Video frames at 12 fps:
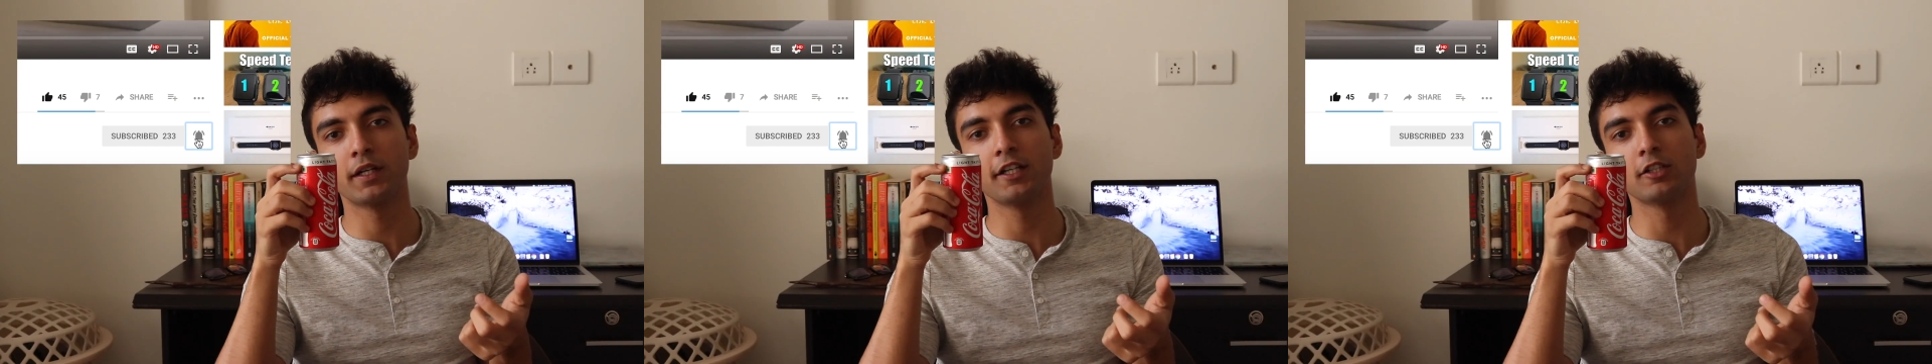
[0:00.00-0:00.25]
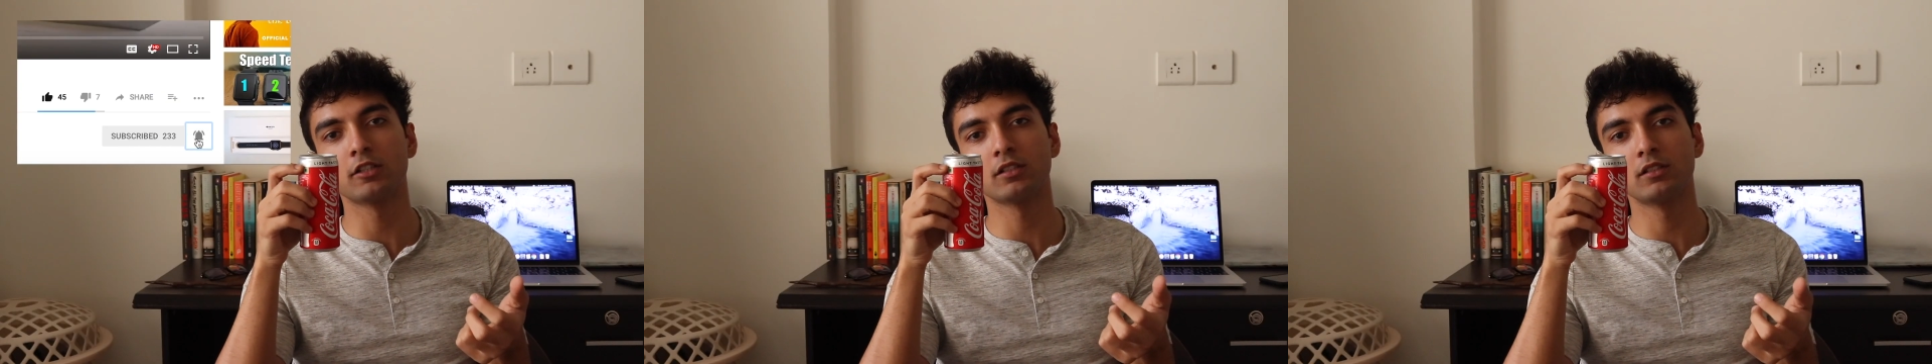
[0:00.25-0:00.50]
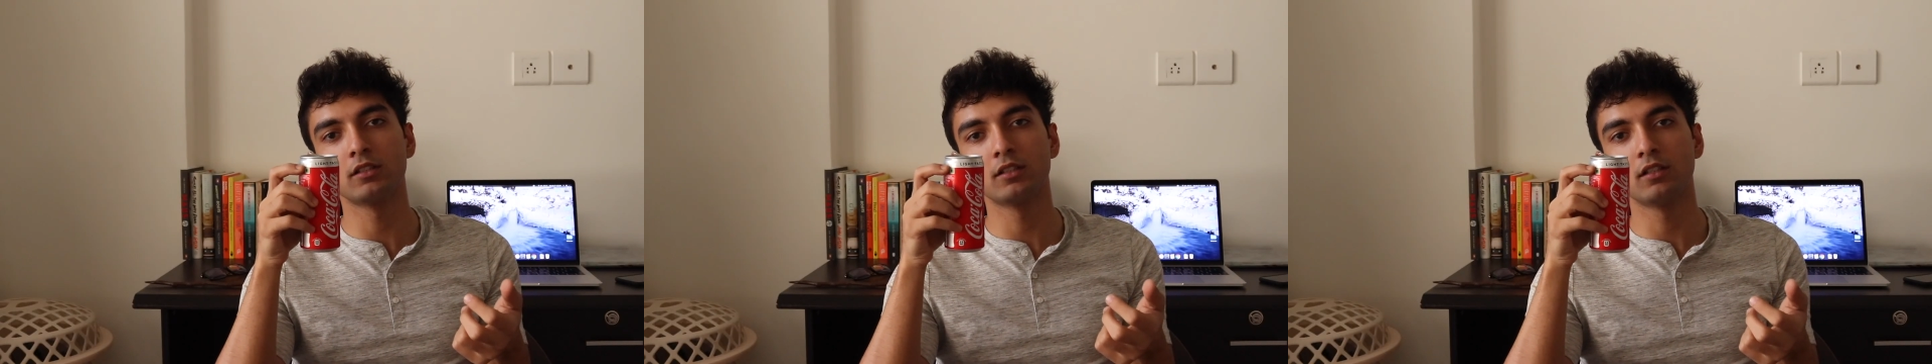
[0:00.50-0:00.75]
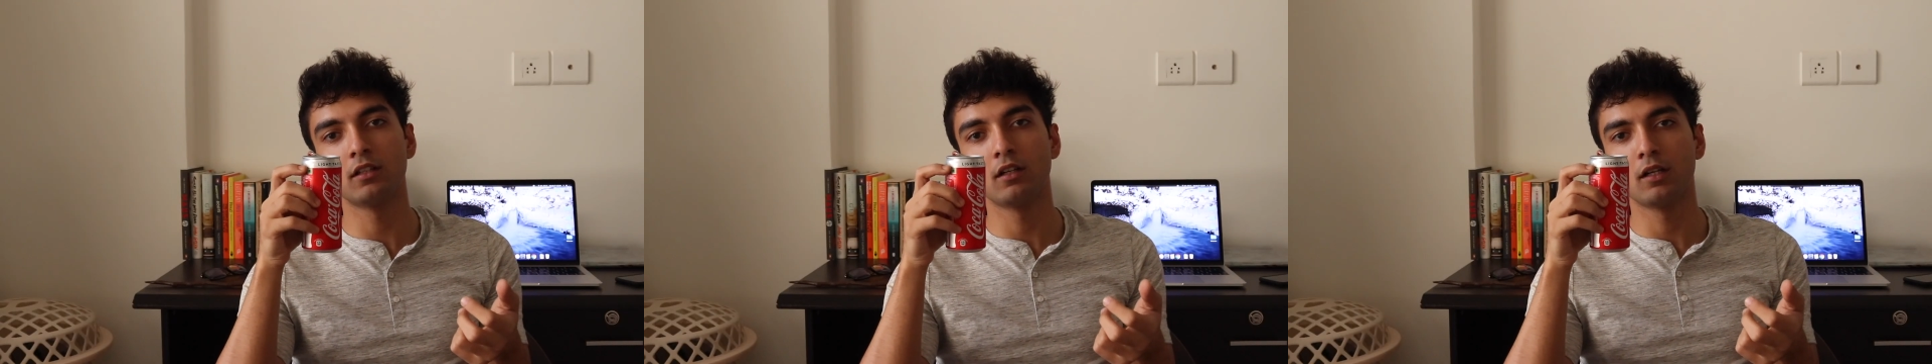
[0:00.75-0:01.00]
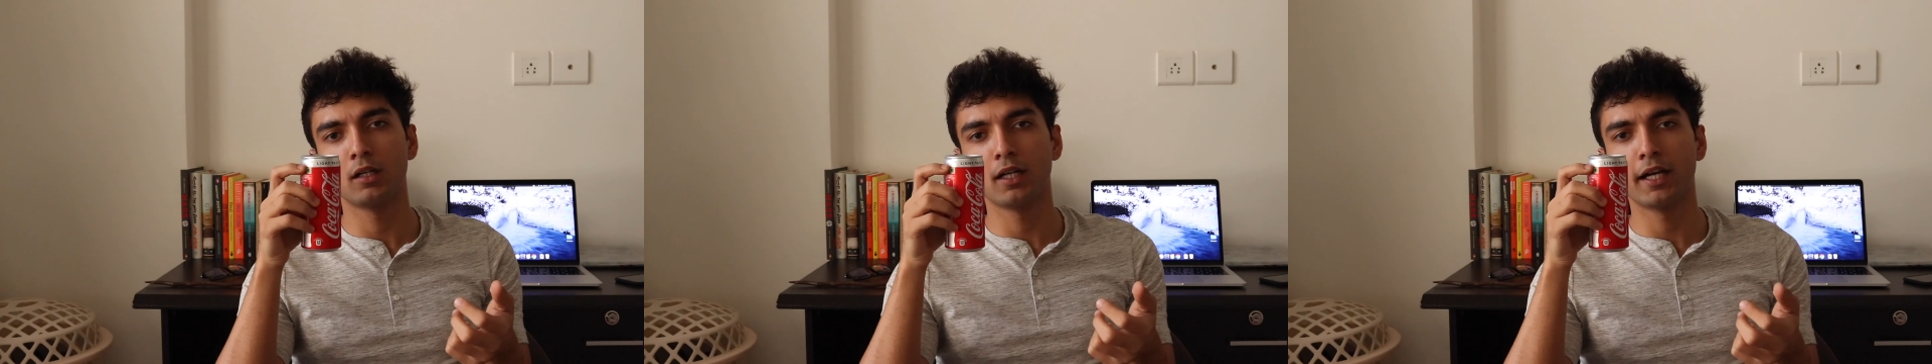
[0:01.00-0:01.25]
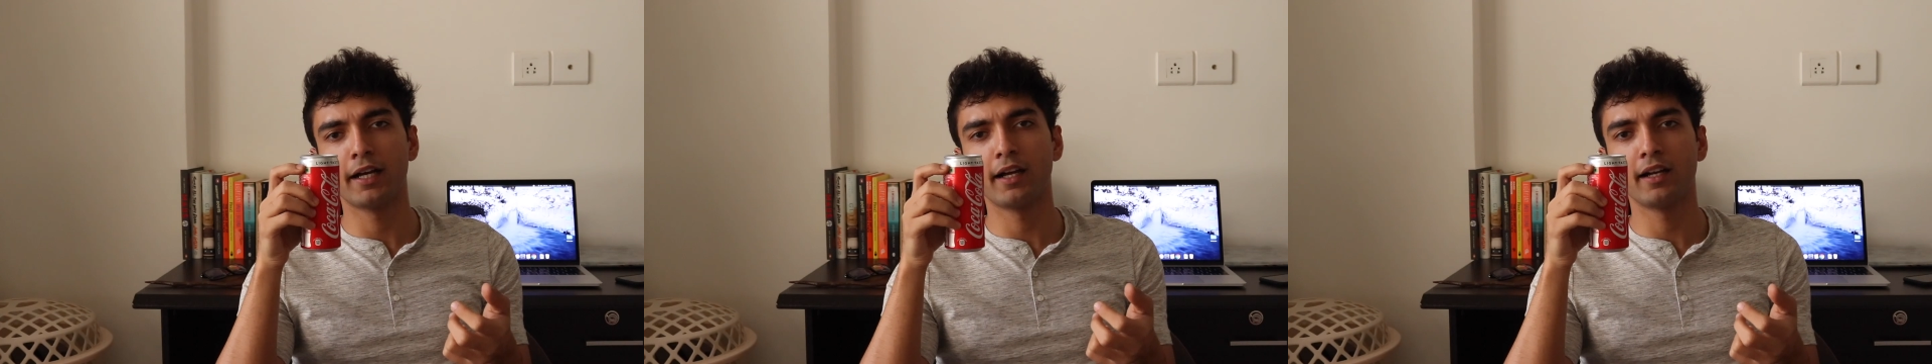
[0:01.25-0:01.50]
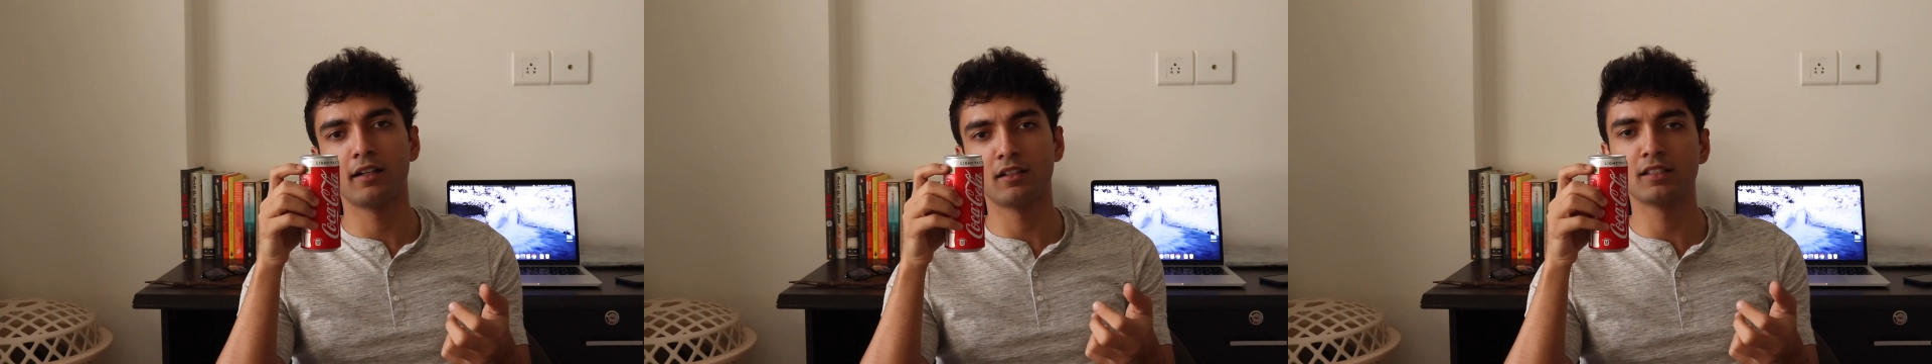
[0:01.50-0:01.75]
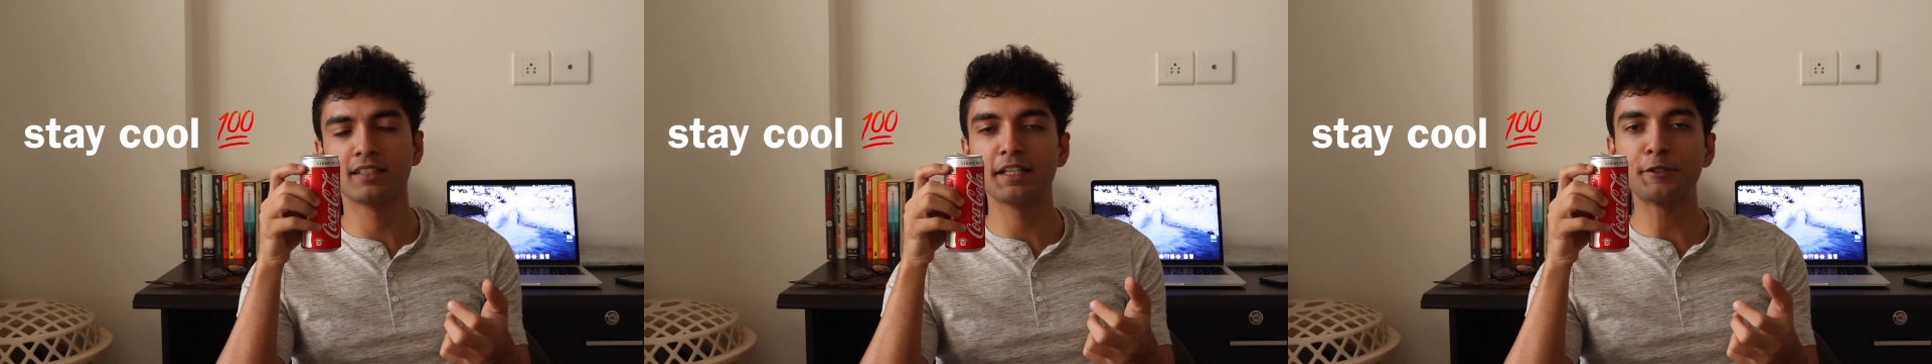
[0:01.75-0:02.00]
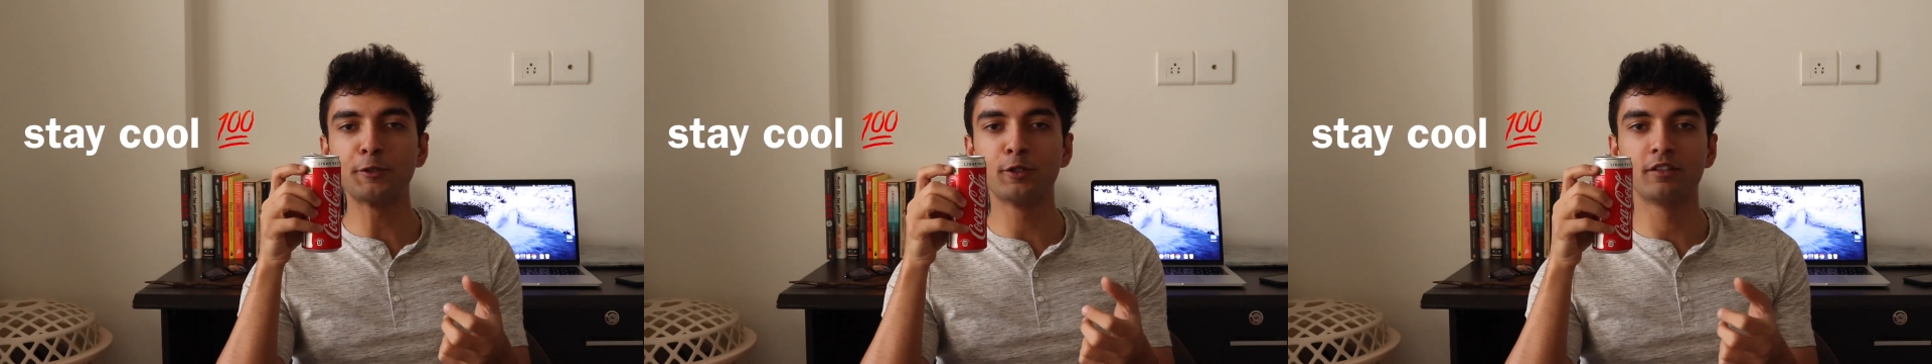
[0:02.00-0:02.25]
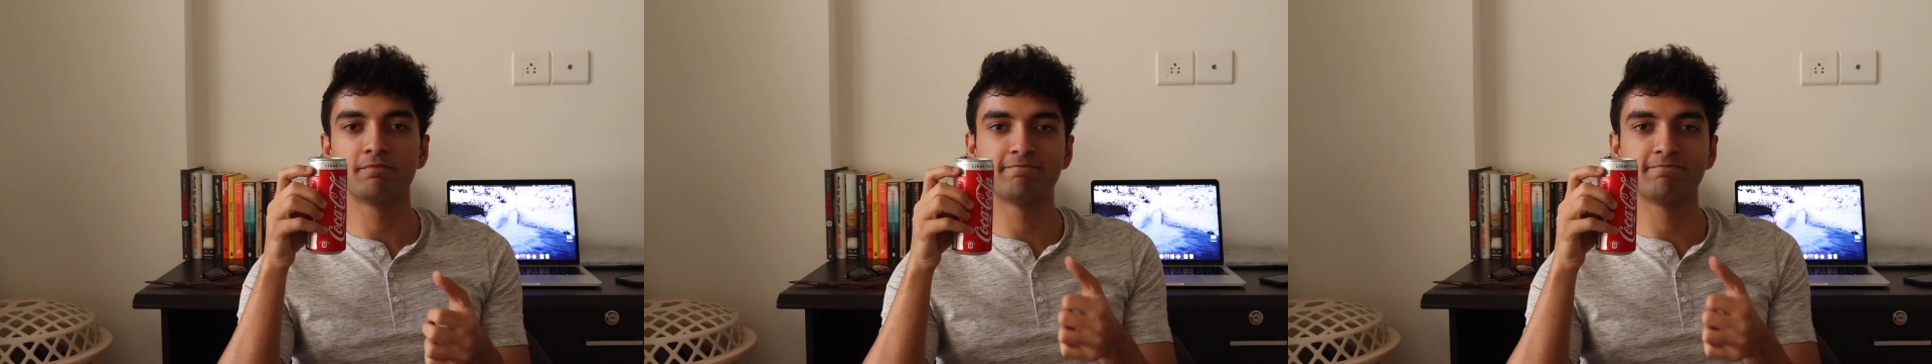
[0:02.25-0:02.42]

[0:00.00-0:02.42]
video. And stay cool.